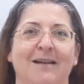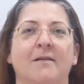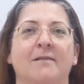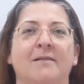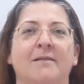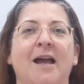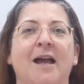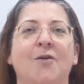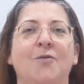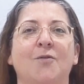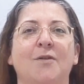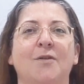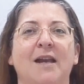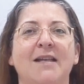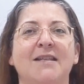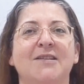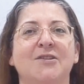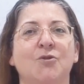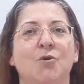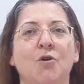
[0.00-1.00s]
Now,
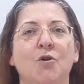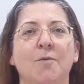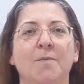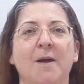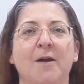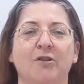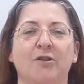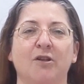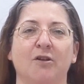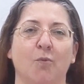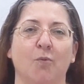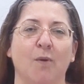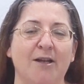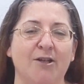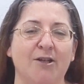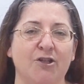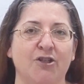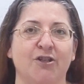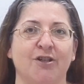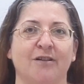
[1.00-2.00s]
let's talk about the
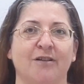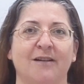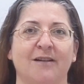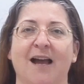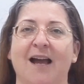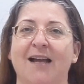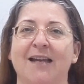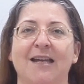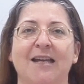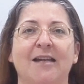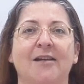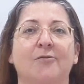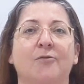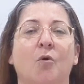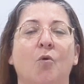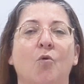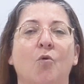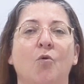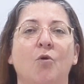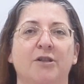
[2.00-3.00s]
question I hear
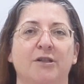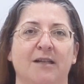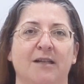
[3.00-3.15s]
all the